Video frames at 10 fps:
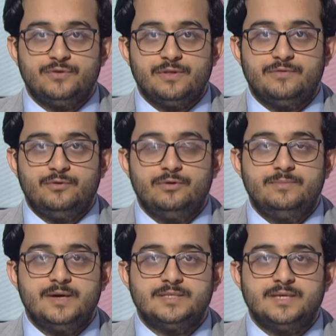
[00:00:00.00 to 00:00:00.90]
over the phone
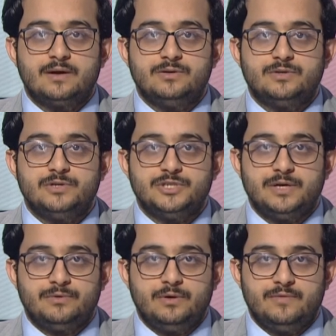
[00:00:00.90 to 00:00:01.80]
by the Secretary General